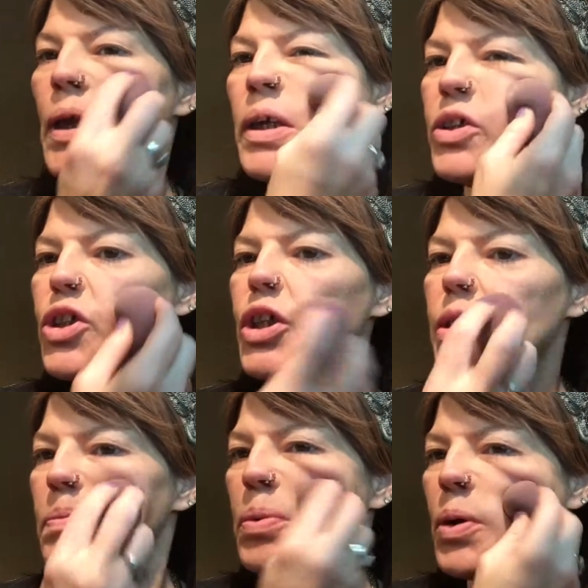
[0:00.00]
Is just
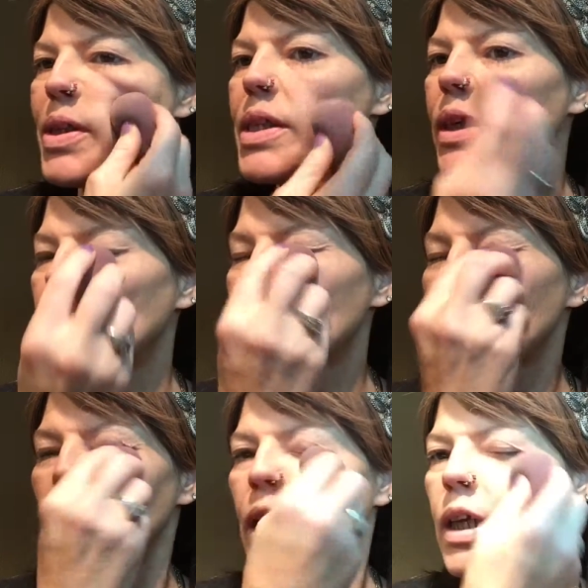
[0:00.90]
pressing this
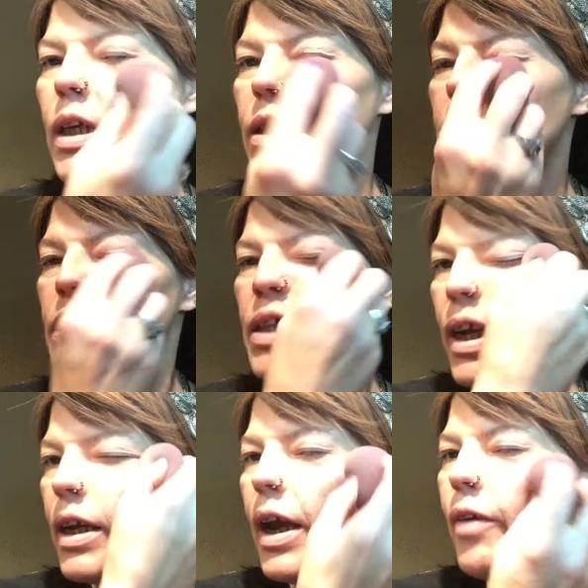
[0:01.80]
in and
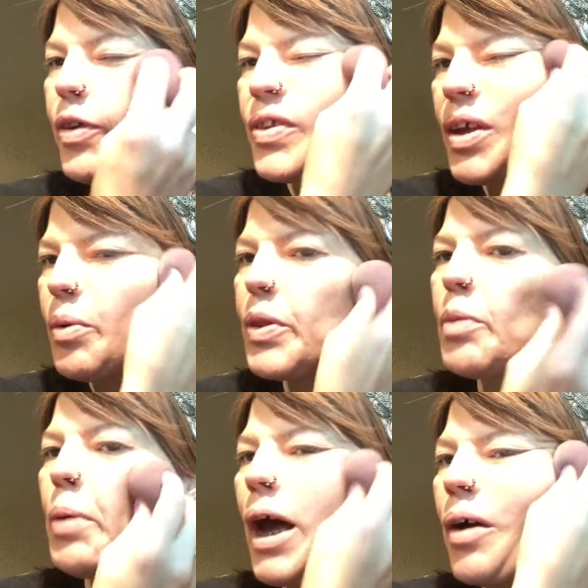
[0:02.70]
setting everything with the
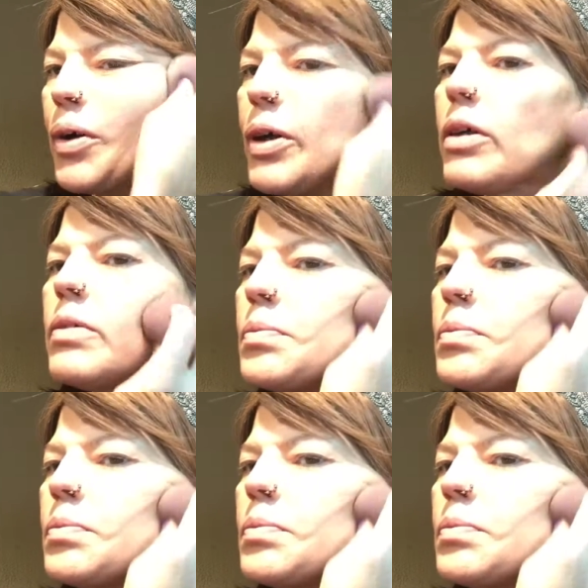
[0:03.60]
powder.